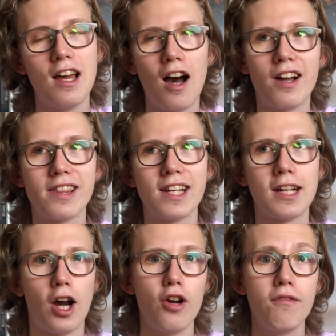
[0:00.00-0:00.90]
I think
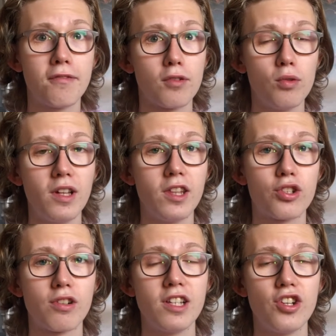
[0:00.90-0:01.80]
overall in the
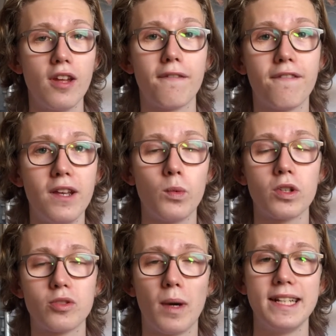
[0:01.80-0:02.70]
trilogy, Finn
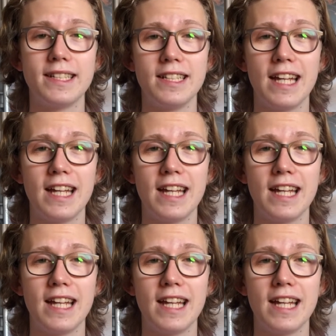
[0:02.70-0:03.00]
was wasted.